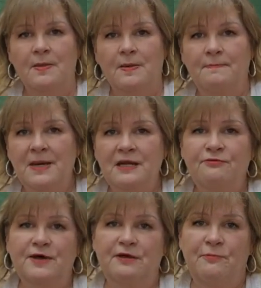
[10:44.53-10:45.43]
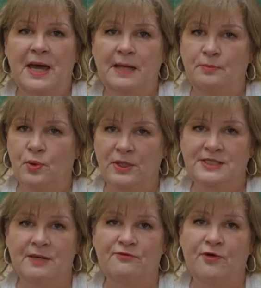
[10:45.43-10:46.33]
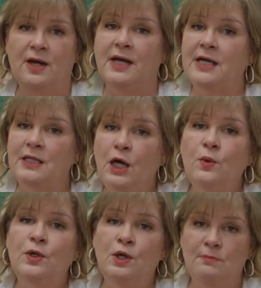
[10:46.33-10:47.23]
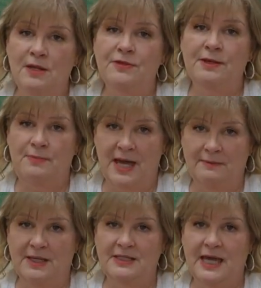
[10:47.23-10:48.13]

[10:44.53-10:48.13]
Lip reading: The benefit of paying points up front can lower your monthly payment